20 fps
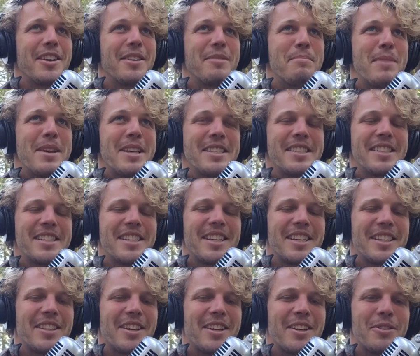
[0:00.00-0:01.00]
basically I
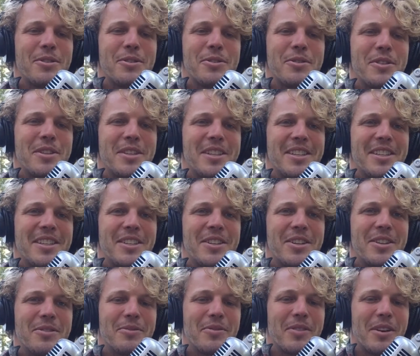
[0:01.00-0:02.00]
thought I was really,
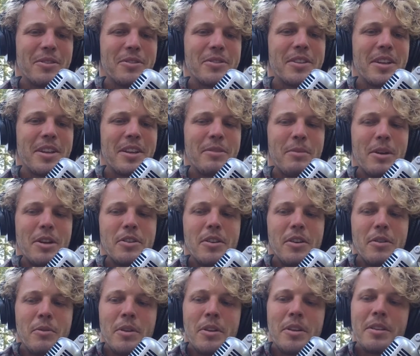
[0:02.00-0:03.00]

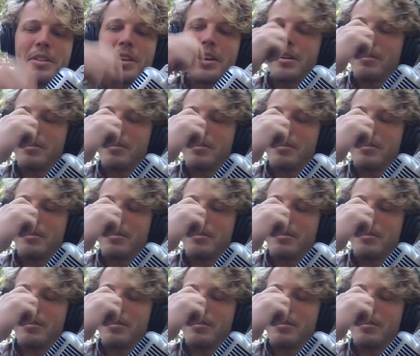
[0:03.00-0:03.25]
really thought